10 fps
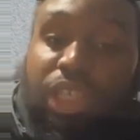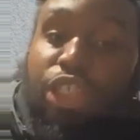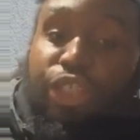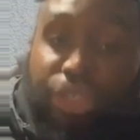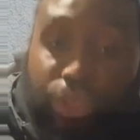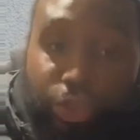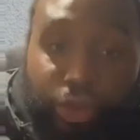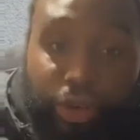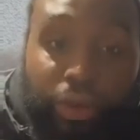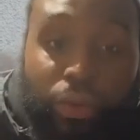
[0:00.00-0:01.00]

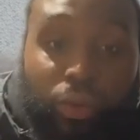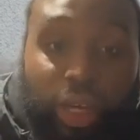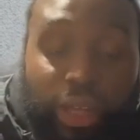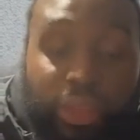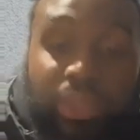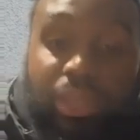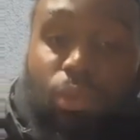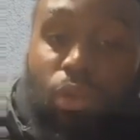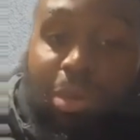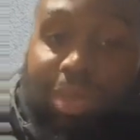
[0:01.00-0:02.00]
children with
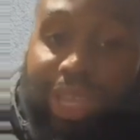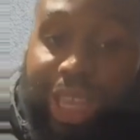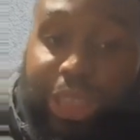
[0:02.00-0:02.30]
women in